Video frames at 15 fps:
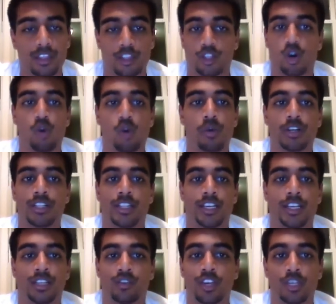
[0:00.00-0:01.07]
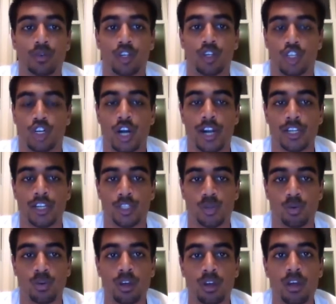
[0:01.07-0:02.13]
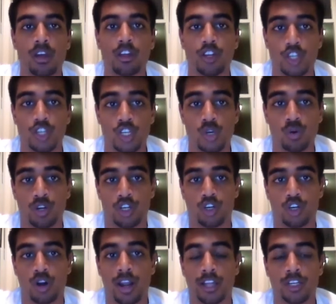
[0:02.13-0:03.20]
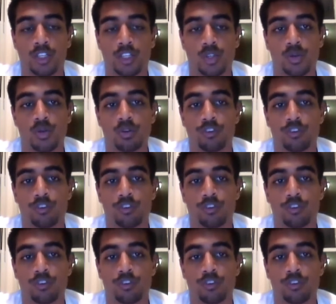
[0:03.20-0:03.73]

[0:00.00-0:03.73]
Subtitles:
There's a whole bunch of things Facebook's trying to do and trying to.